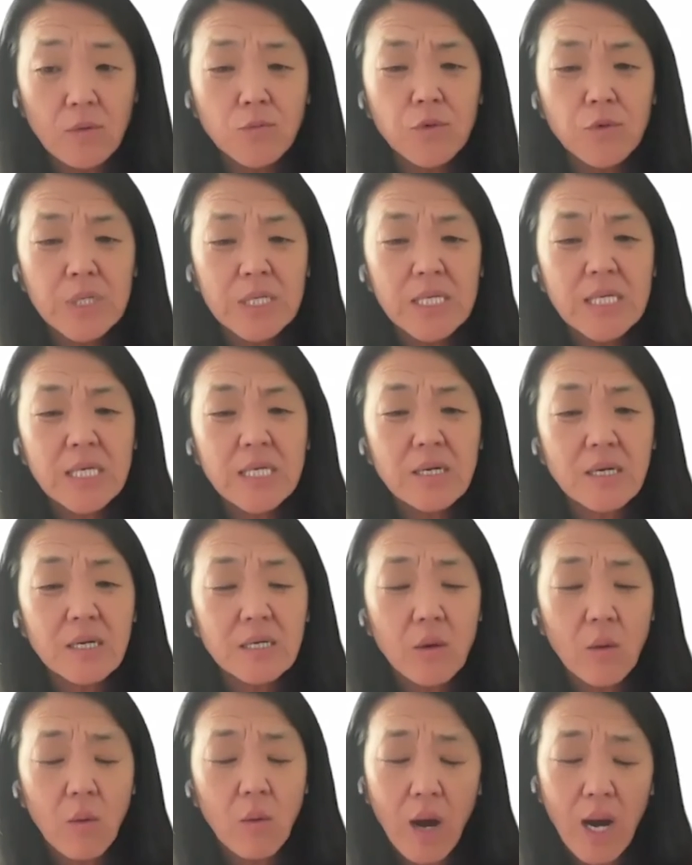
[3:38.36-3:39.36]
we
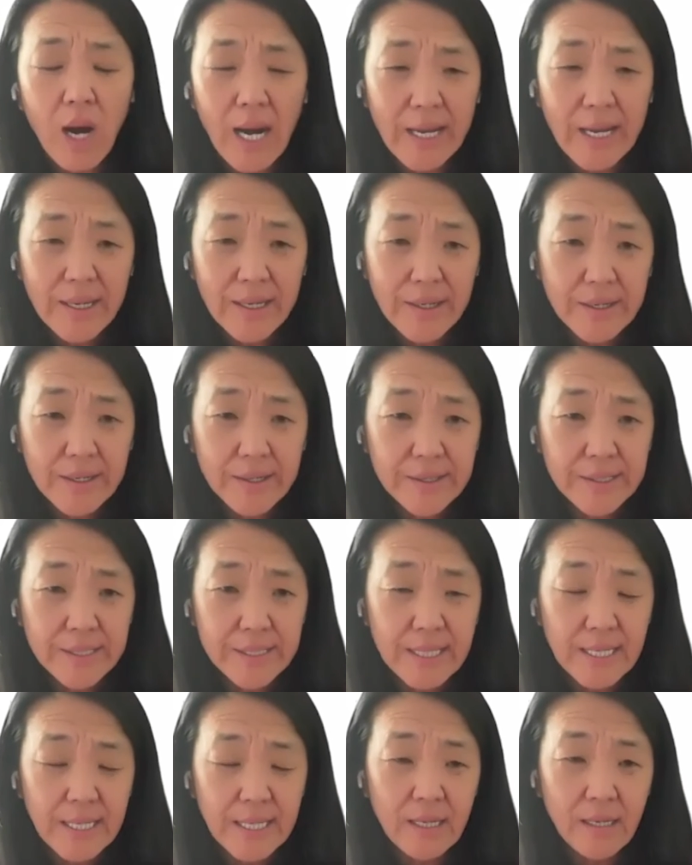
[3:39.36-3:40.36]

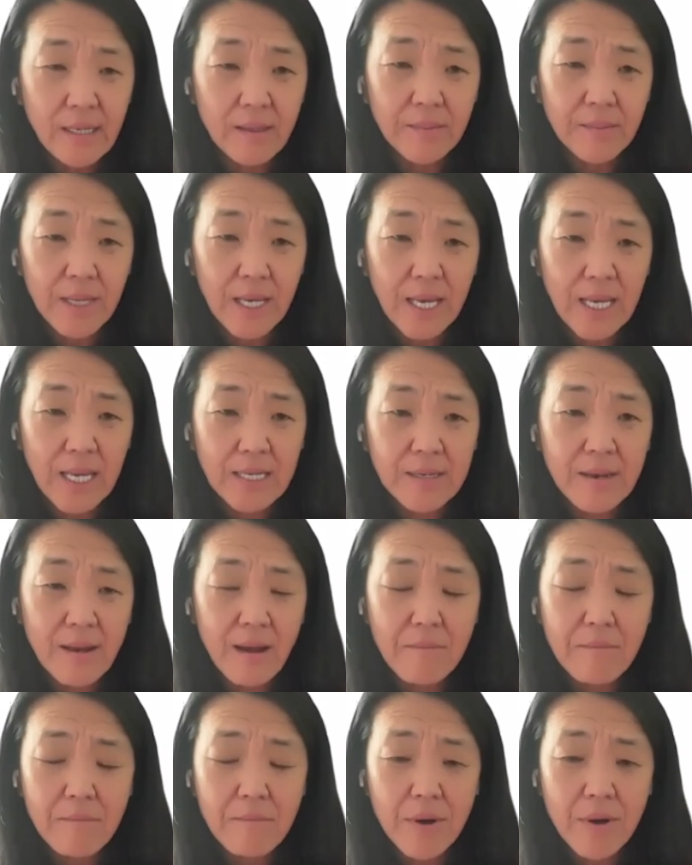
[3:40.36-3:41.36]
acquired a
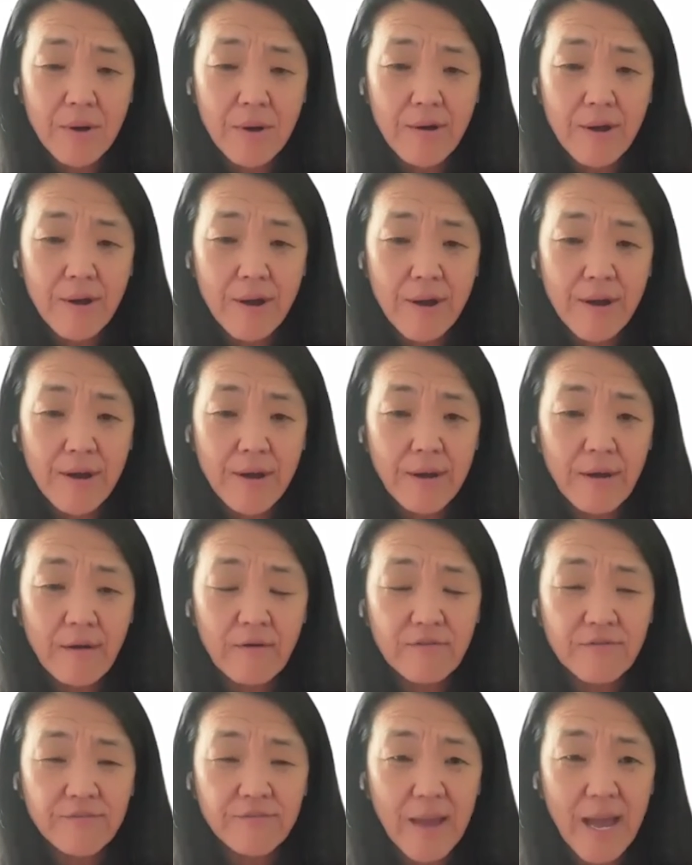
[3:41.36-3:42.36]
number
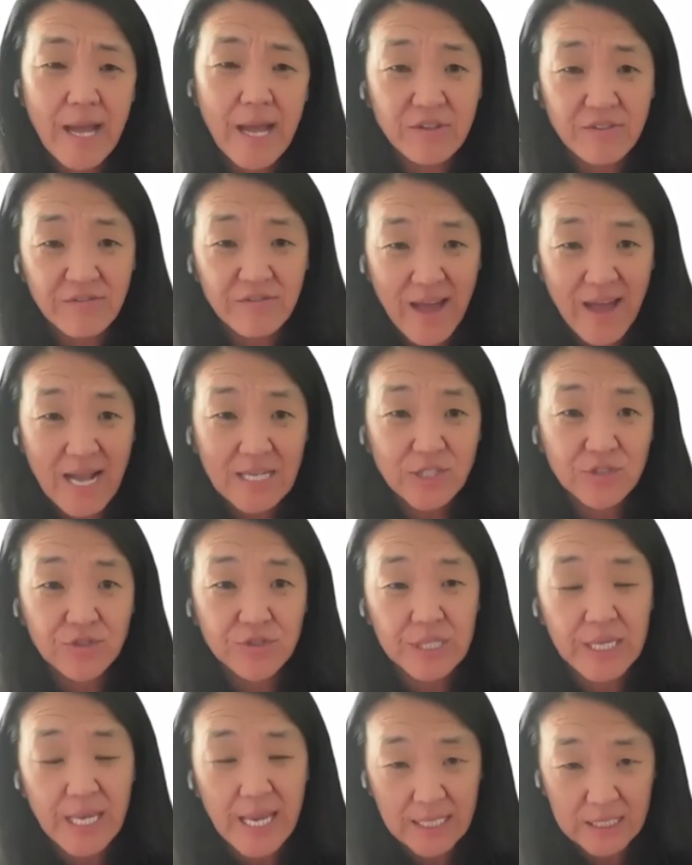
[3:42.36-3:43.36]
of
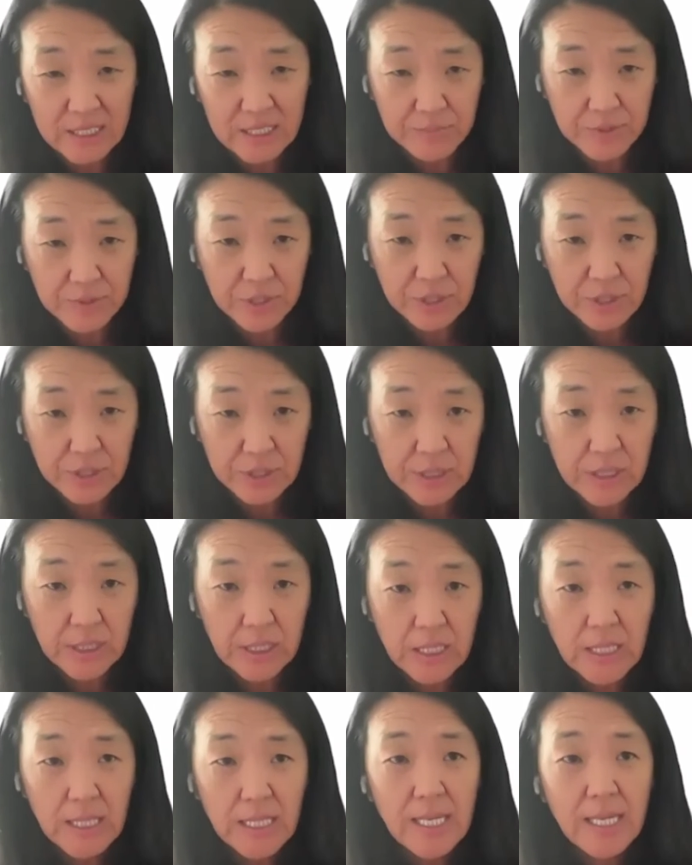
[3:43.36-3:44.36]
manufacturing experts.
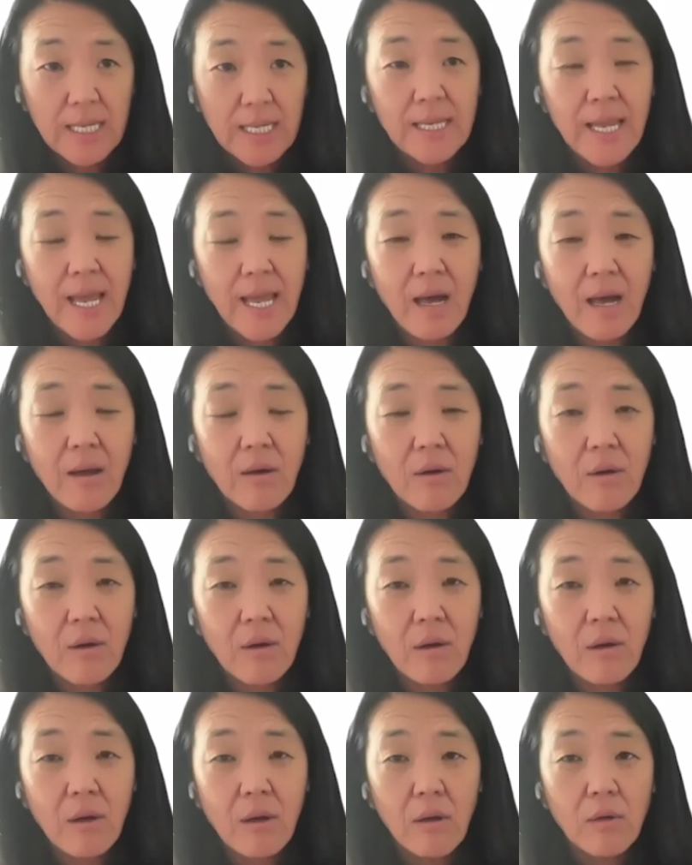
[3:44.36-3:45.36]
Now,
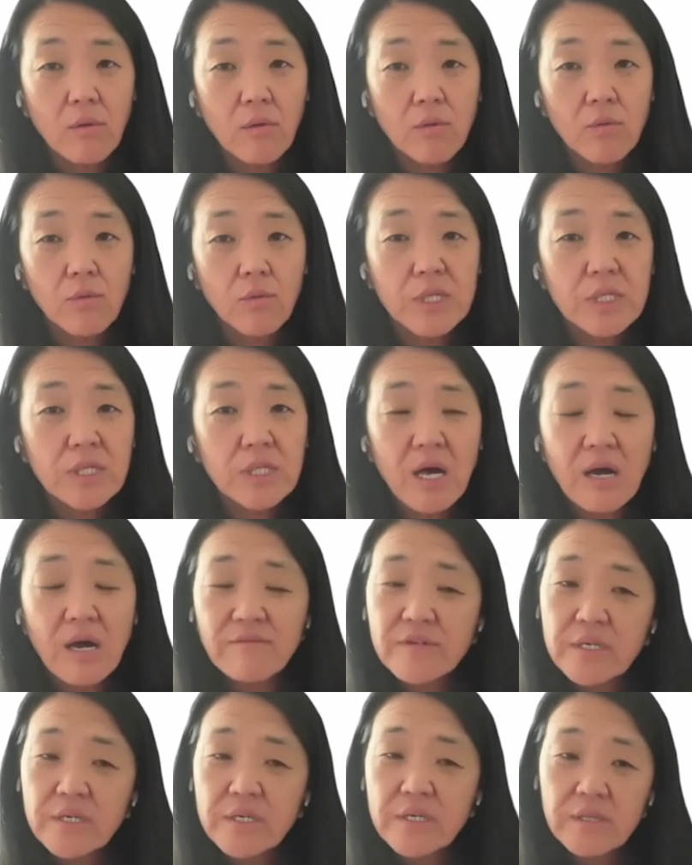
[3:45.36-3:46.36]
we'd
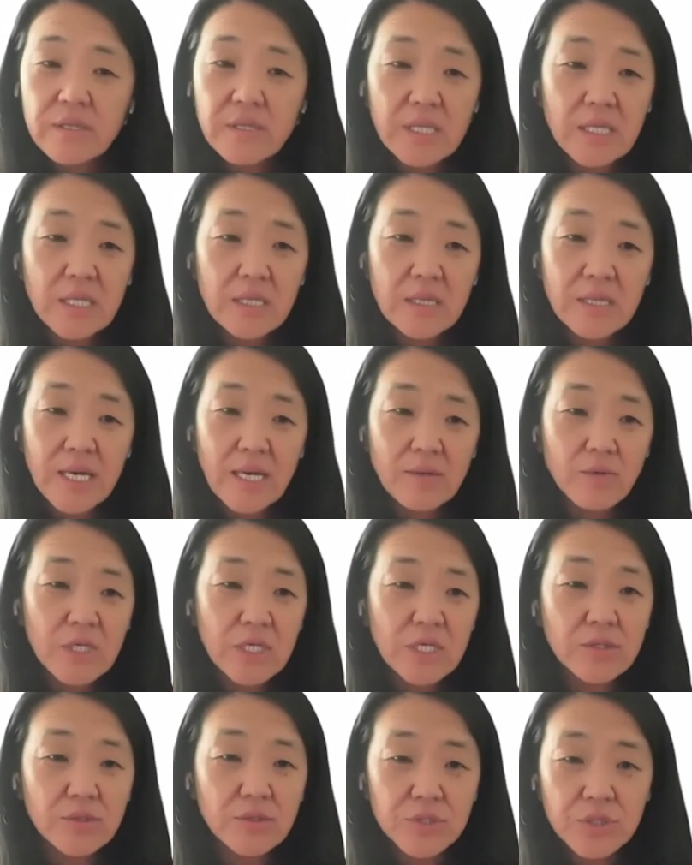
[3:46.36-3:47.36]
love to think that we
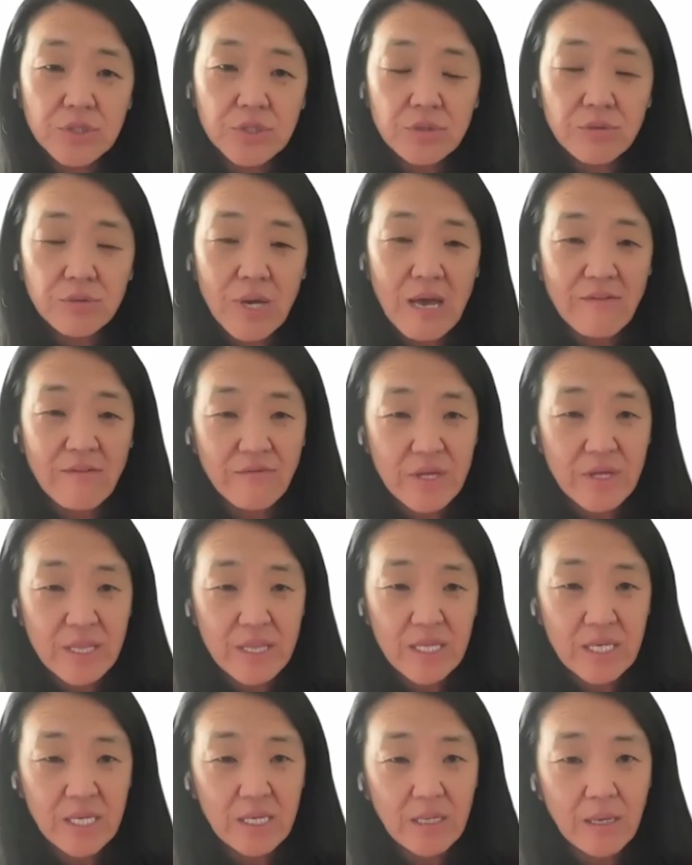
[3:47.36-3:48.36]
can do
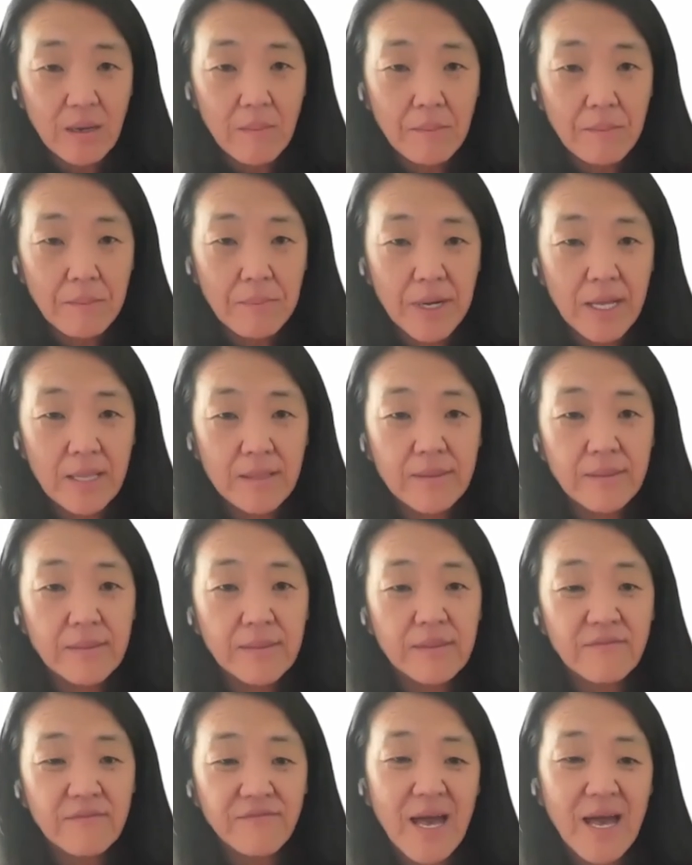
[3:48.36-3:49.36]
everything, but
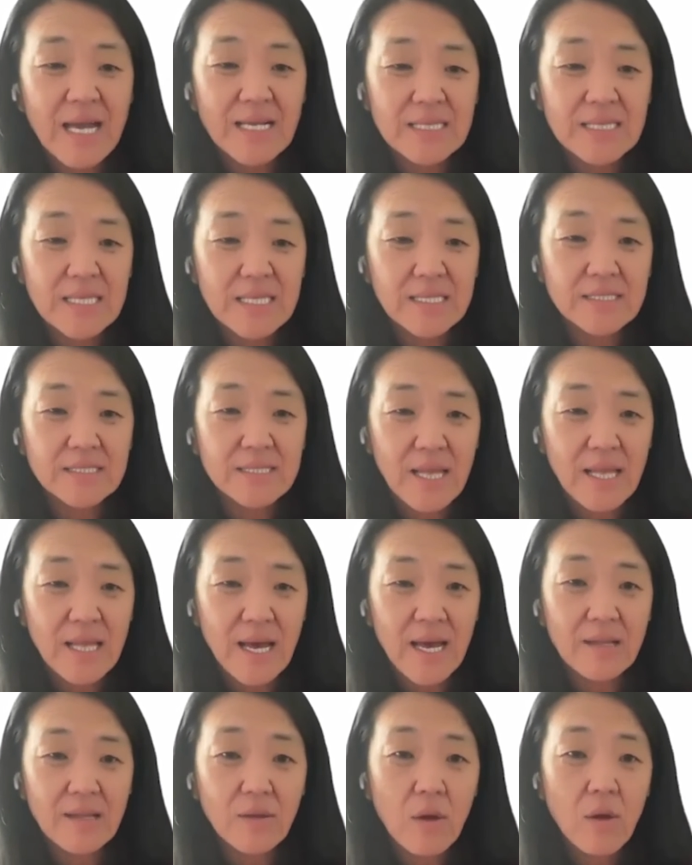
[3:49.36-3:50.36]
the fact is
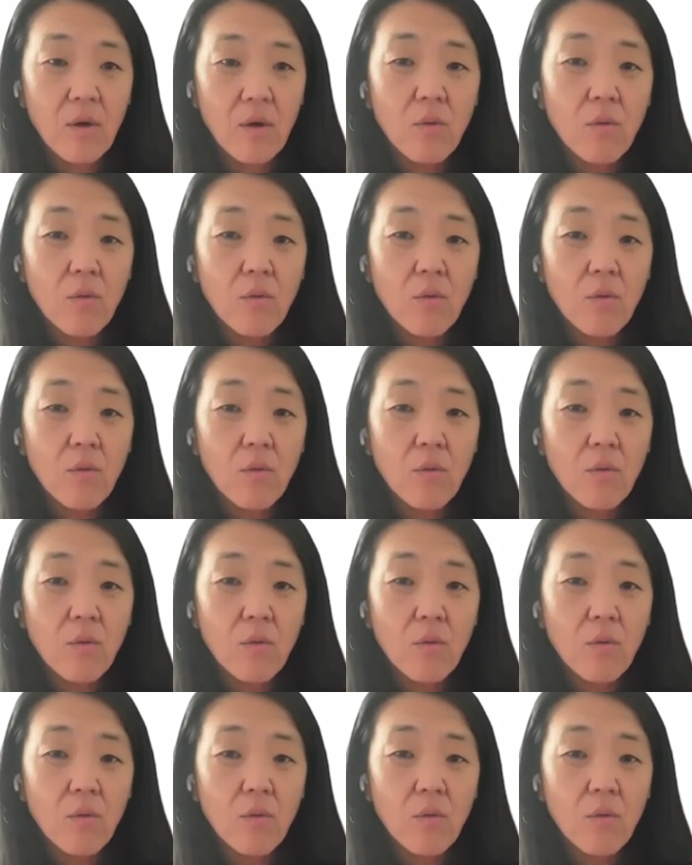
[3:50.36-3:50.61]
that